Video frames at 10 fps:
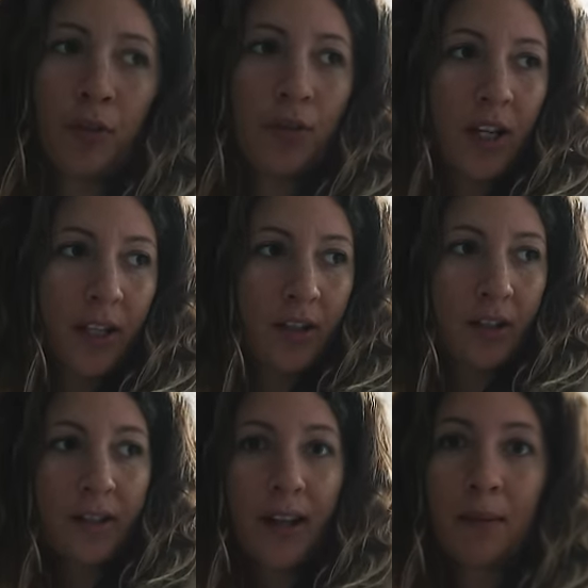Few
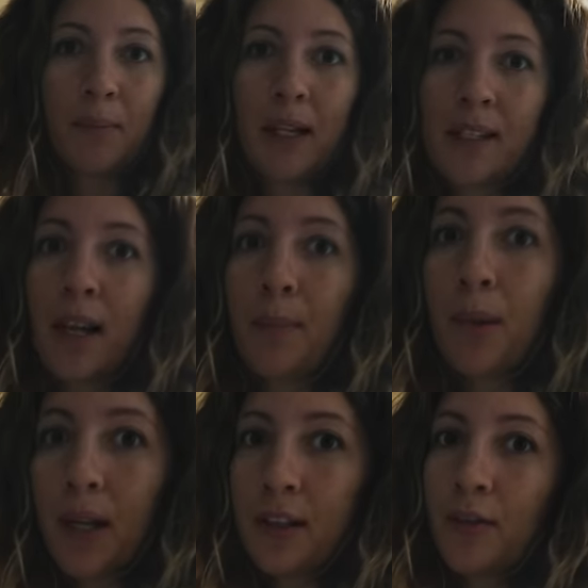changes that makes a
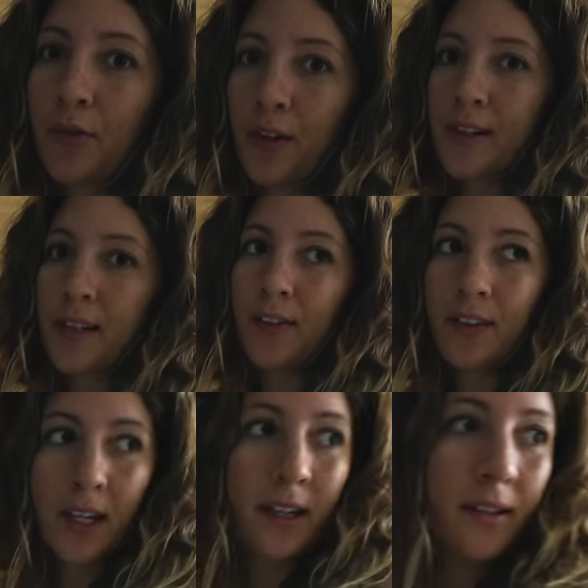big difference at the